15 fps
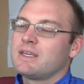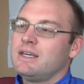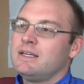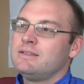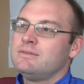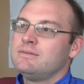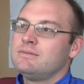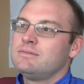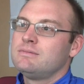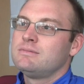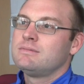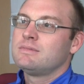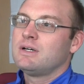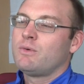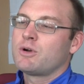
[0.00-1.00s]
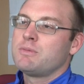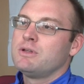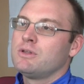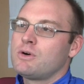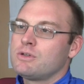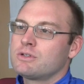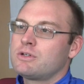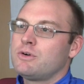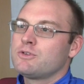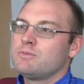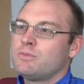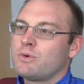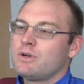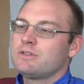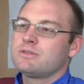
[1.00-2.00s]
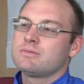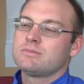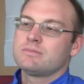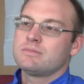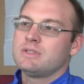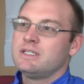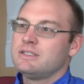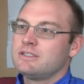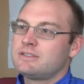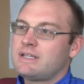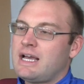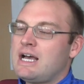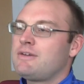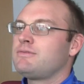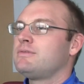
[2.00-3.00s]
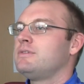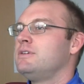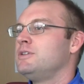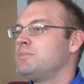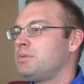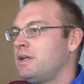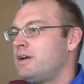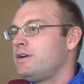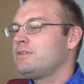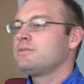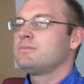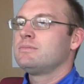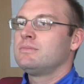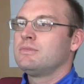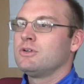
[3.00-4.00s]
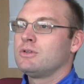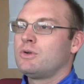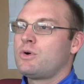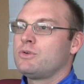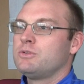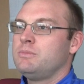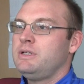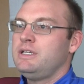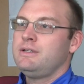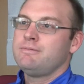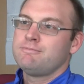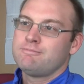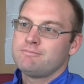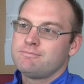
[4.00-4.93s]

And I want to be loyal to Coach Morris and the staff and the players. They're loyal to me.